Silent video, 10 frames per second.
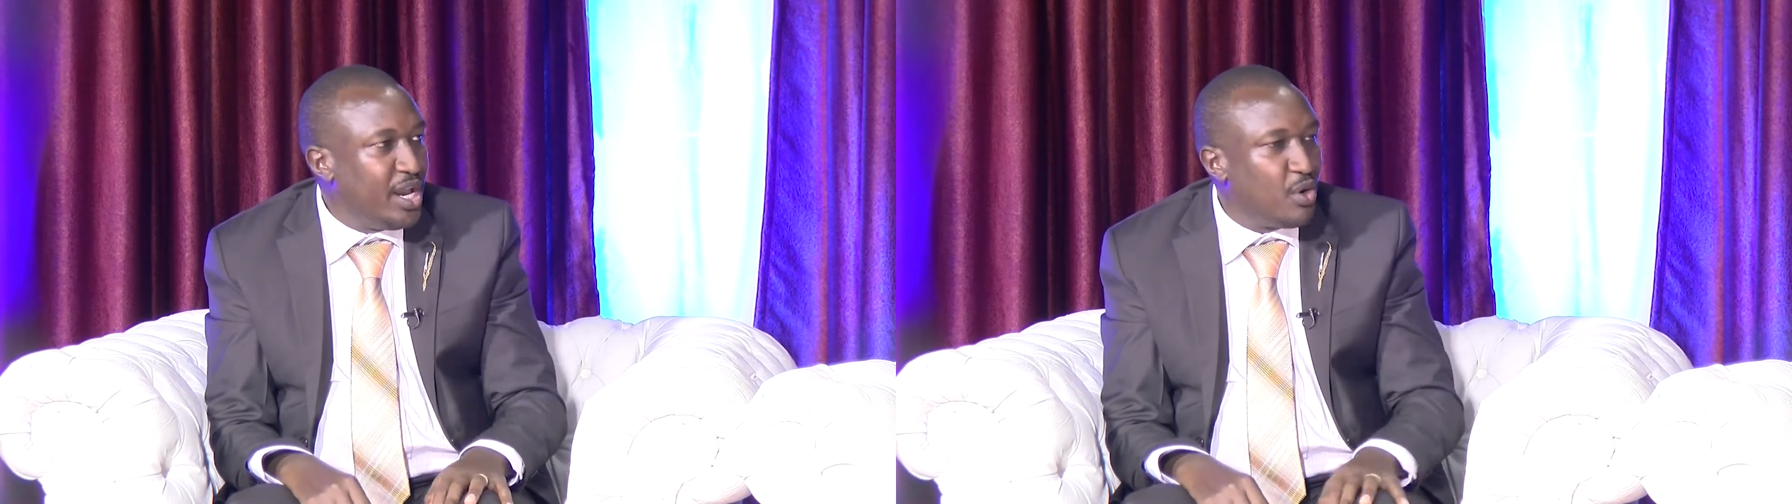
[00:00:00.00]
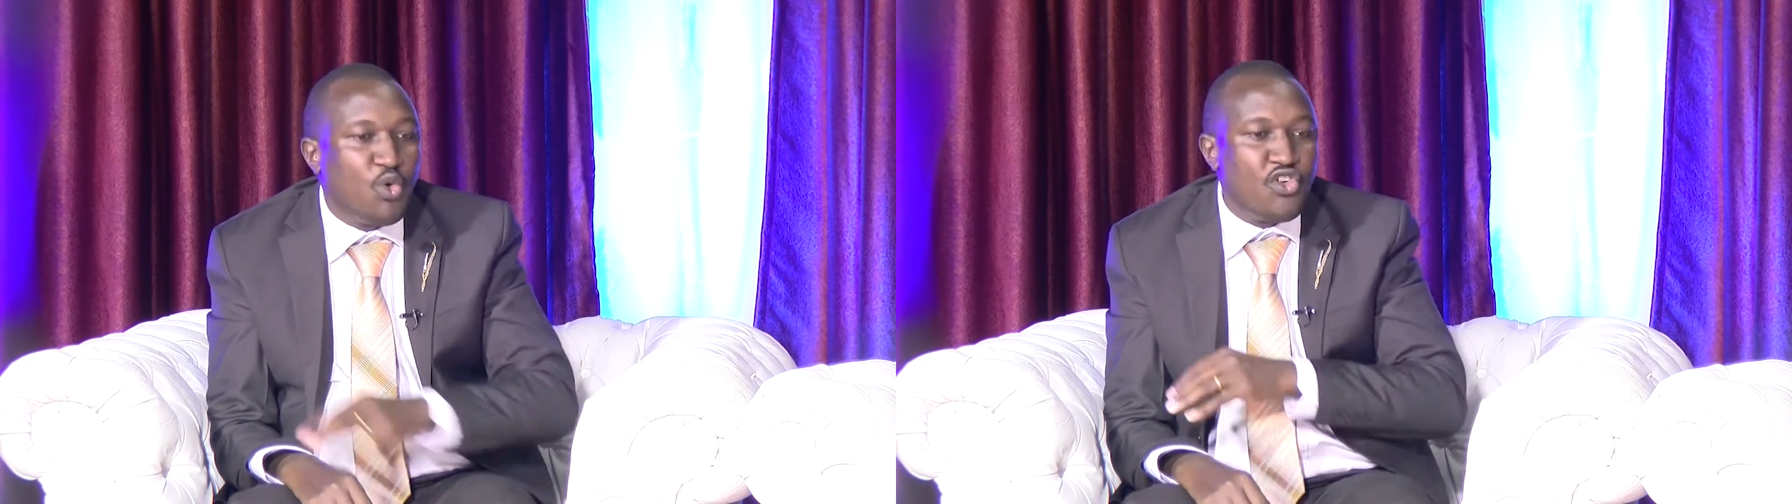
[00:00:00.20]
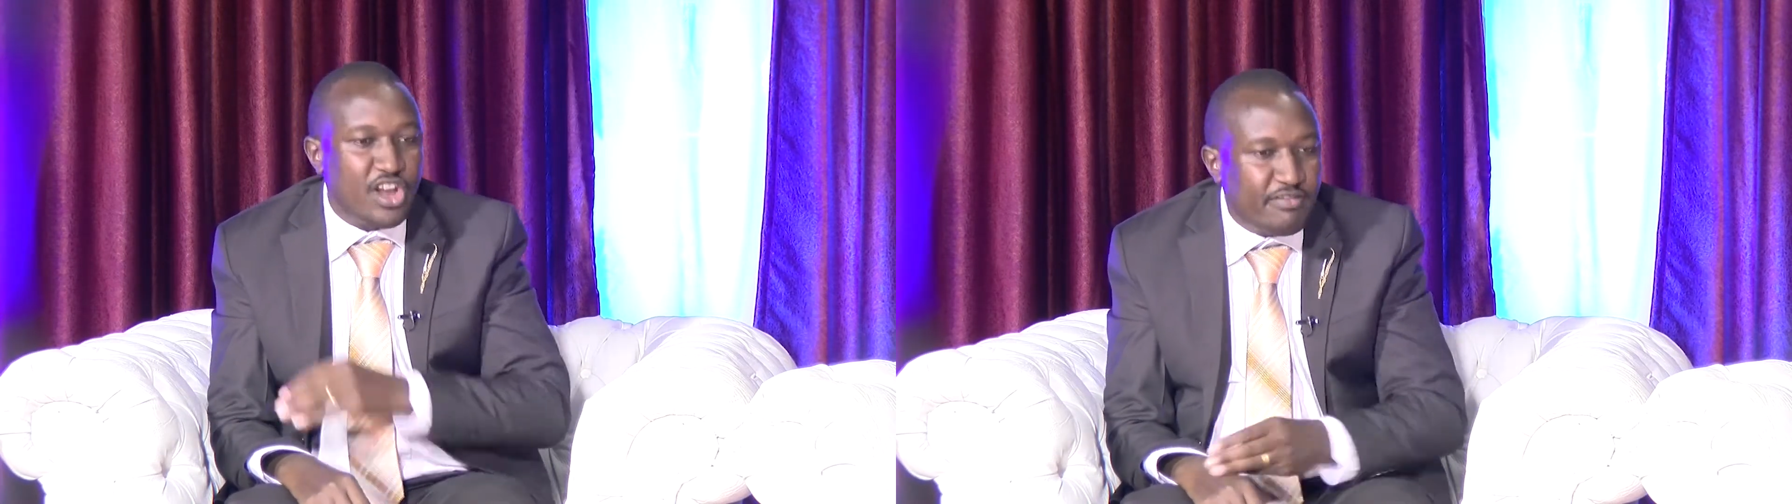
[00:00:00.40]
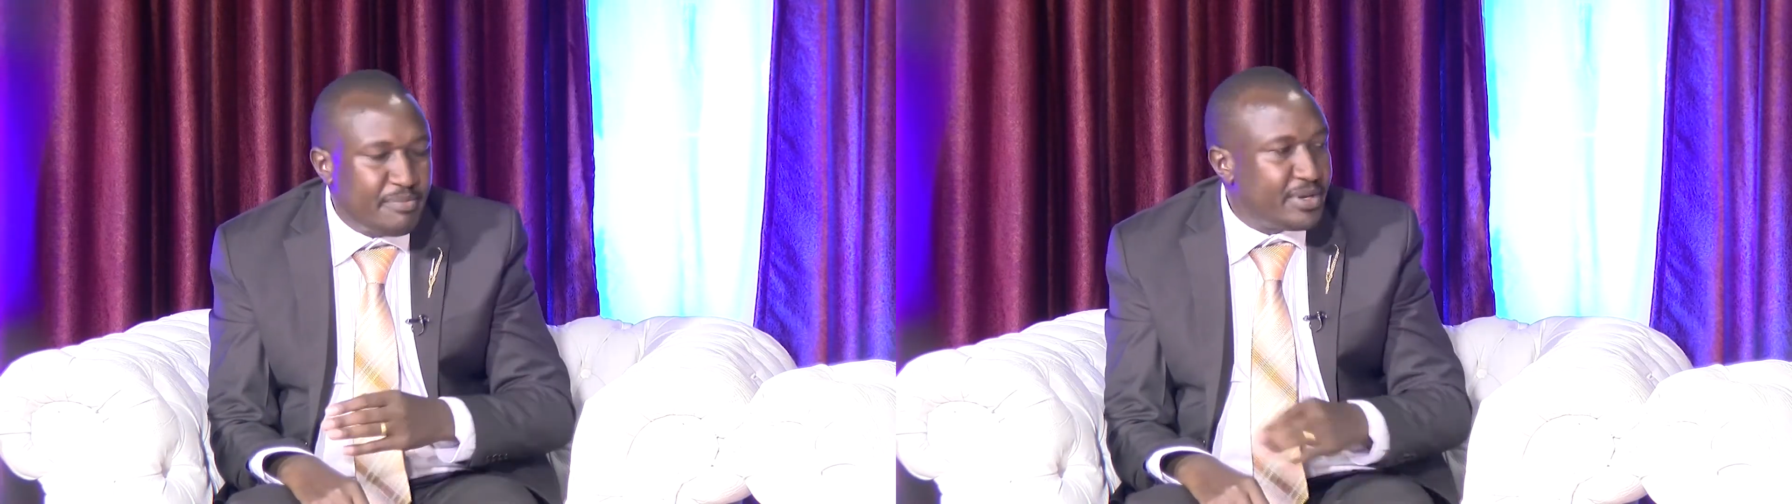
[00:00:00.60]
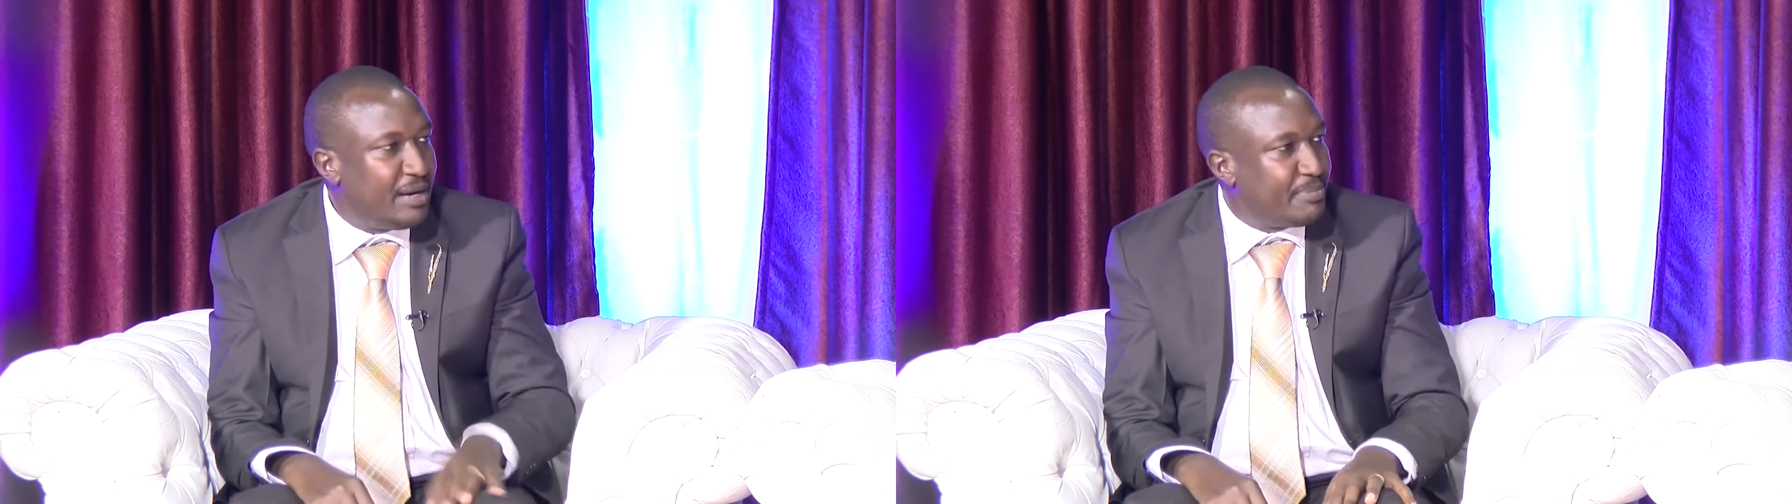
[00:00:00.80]
We will never
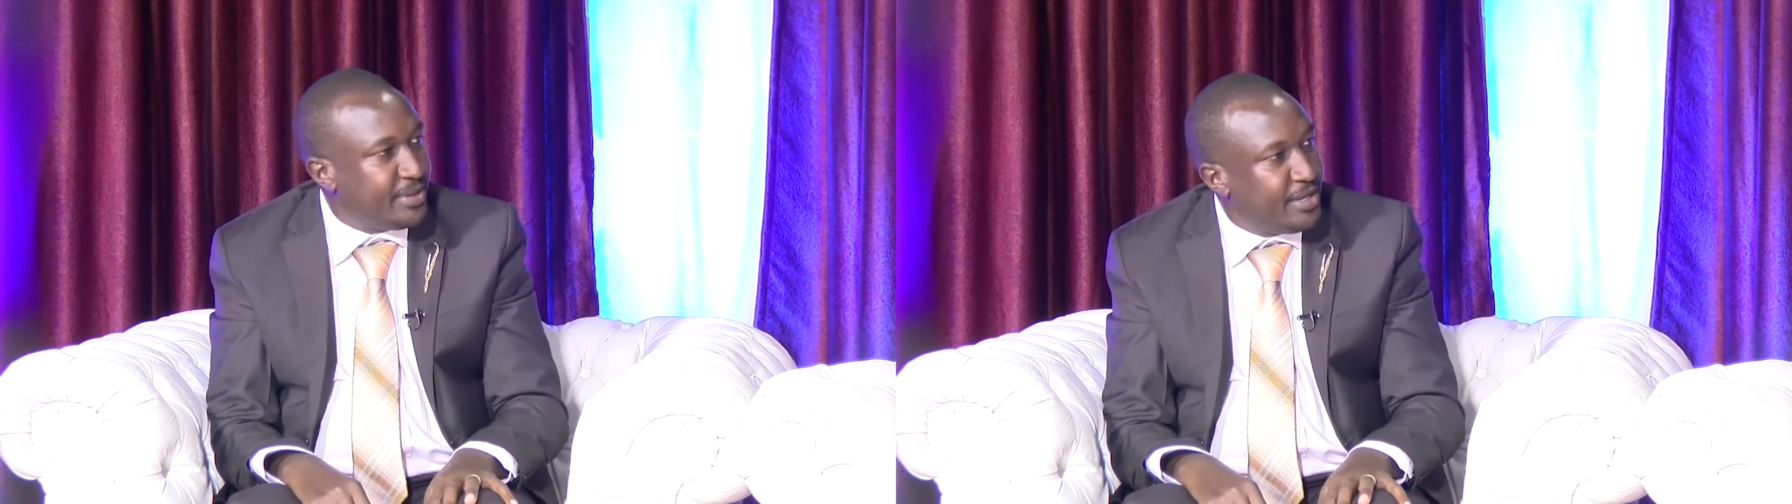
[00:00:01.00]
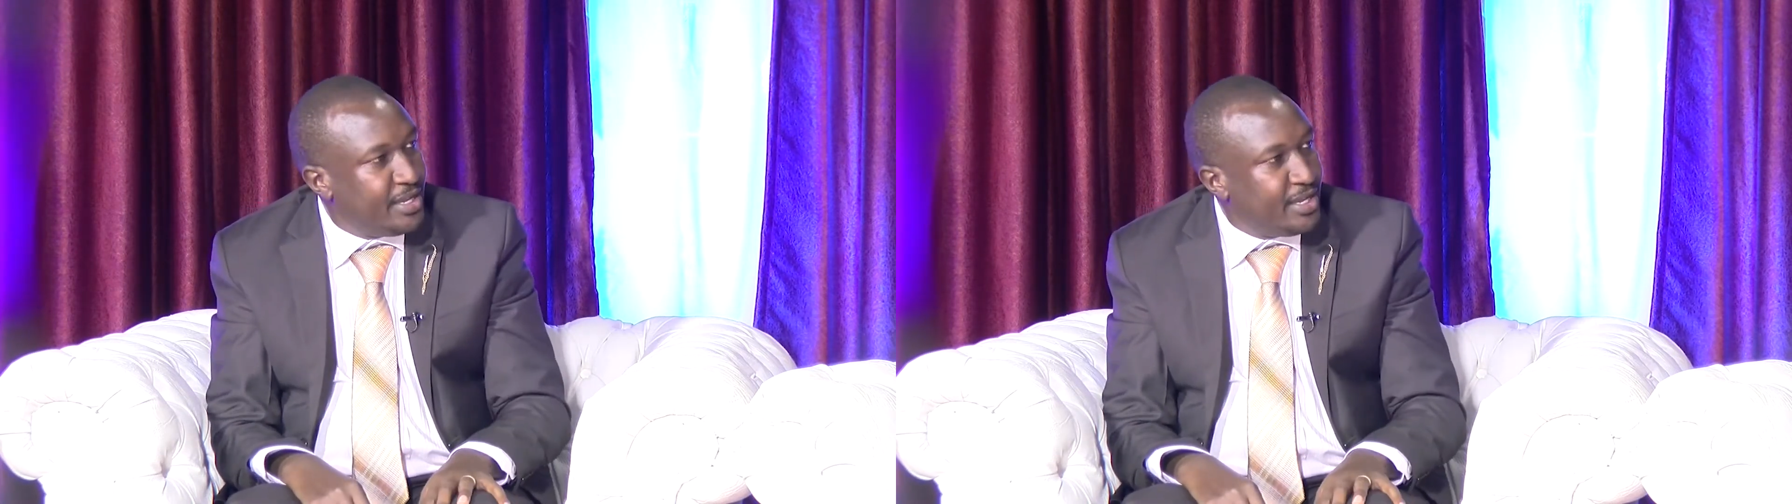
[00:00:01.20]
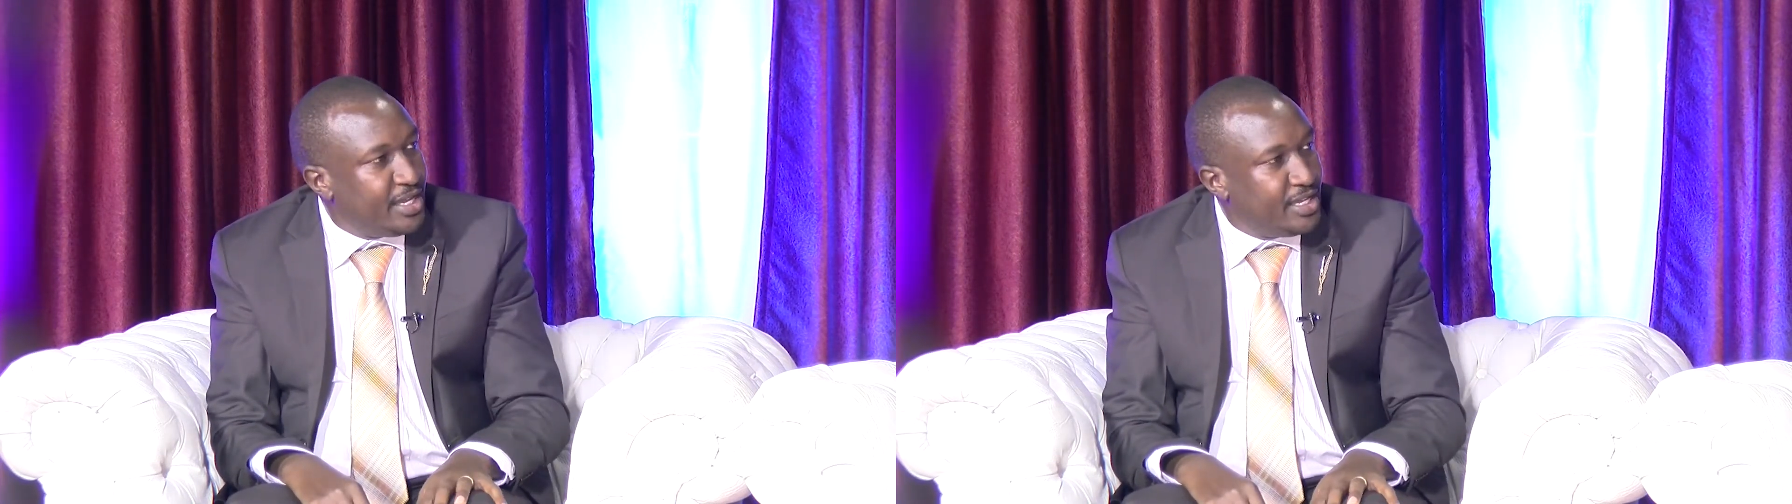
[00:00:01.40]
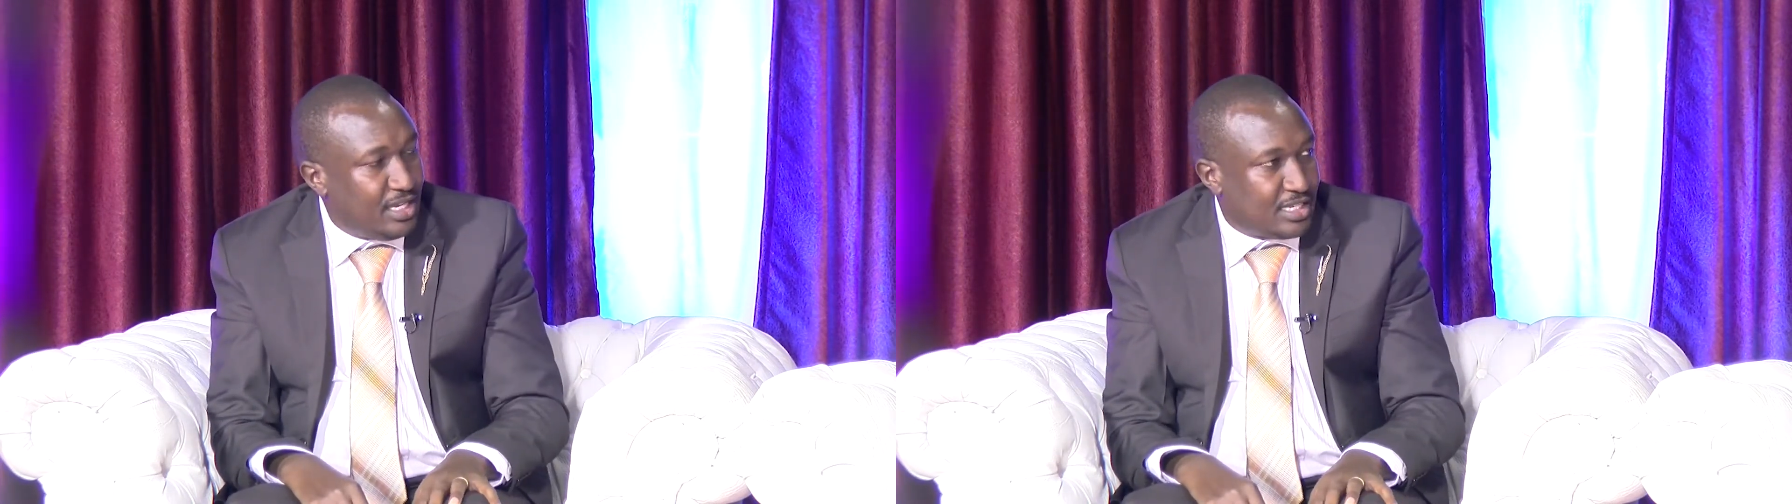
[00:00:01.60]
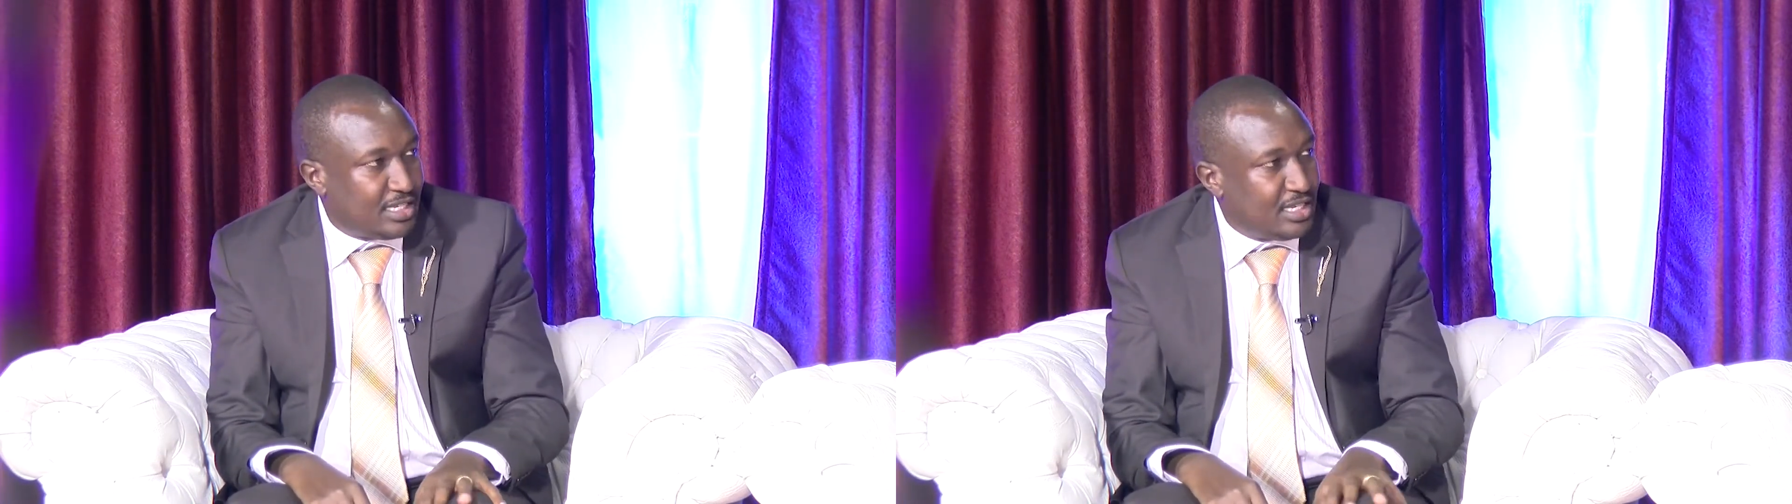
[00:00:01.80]
be happy.
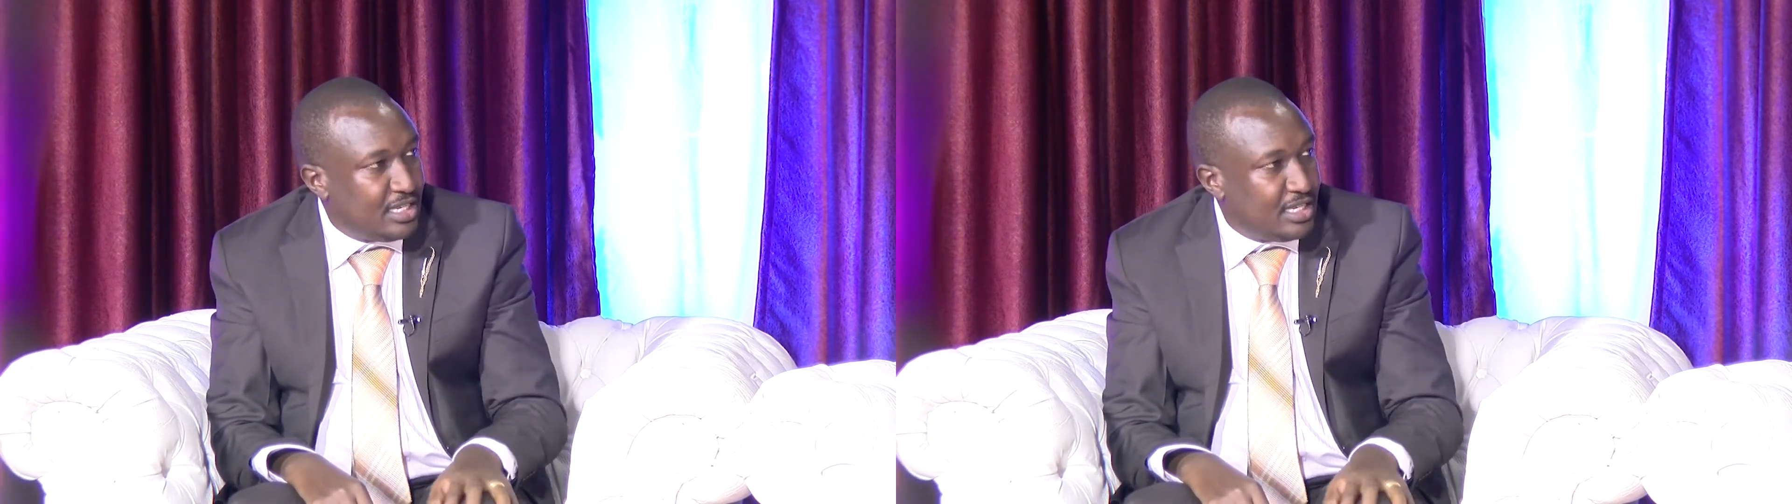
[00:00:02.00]
Yes.